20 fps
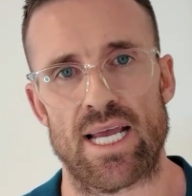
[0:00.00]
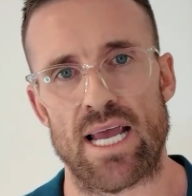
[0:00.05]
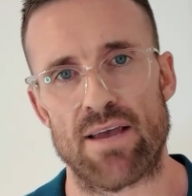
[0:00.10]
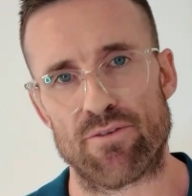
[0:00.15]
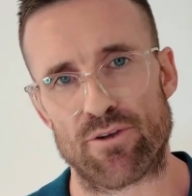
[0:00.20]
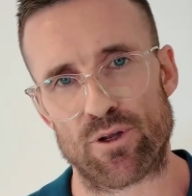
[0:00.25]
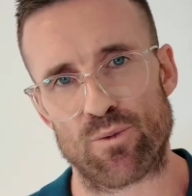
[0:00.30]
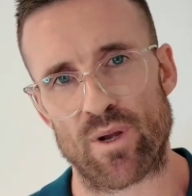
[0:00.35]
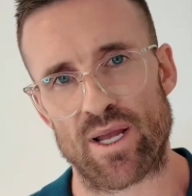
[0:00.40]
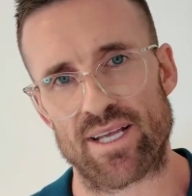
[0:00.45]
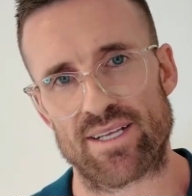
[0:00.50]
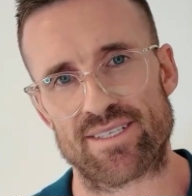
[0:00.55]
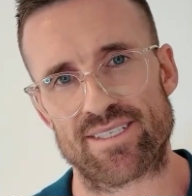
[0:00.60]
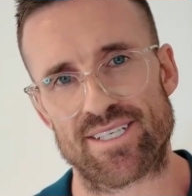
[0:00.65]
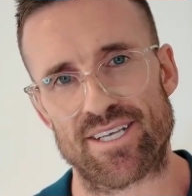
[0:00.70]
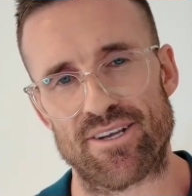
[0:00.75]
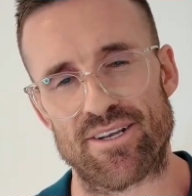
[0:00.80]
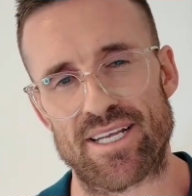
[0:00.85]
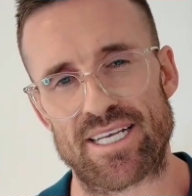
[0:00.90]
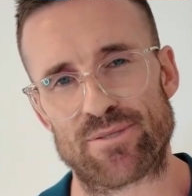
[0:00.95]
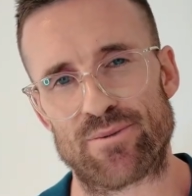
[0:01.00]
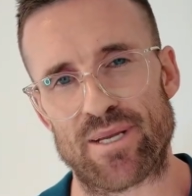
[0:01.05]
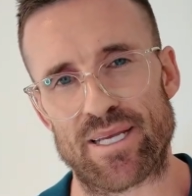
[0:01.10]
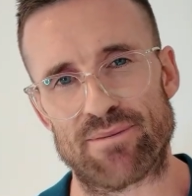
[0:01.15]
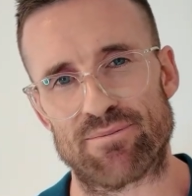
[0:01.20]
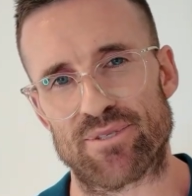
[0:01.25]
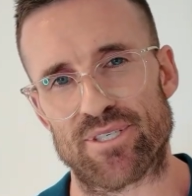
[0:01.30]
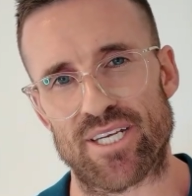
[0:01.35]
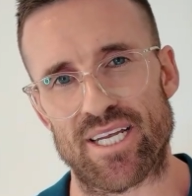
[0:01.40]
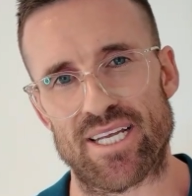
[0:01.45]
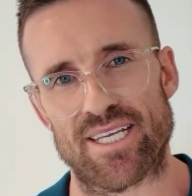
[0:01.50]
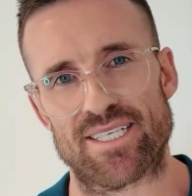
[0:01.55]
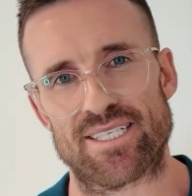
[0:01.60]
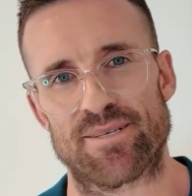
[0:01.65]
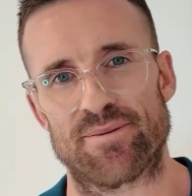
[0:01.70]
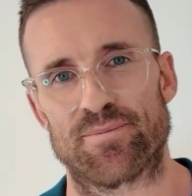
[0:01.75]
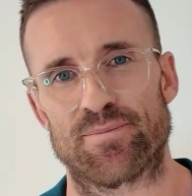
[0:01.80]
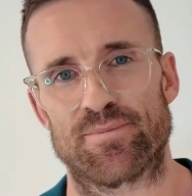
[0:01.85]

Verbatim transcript: Have a good week. See you next week. Cheers.